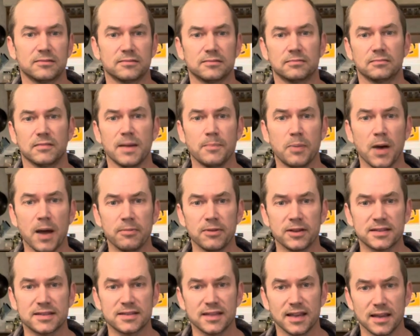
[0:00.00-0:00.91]
My
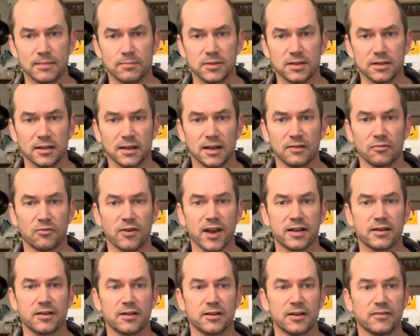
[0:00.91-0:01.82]
public statement and
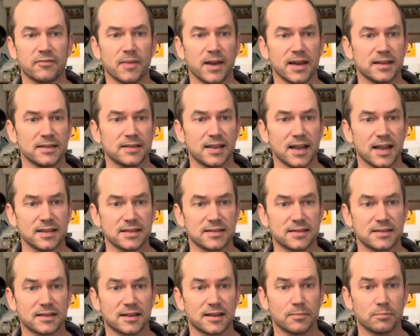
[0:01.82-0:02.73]
record of my
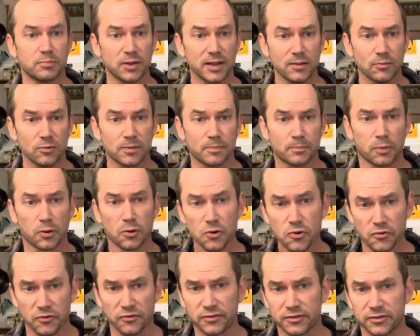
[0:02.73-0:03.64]
intents, complete with
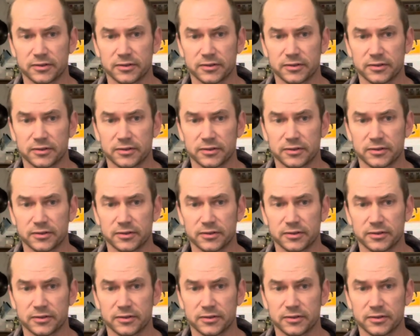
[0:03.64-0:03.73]
proof.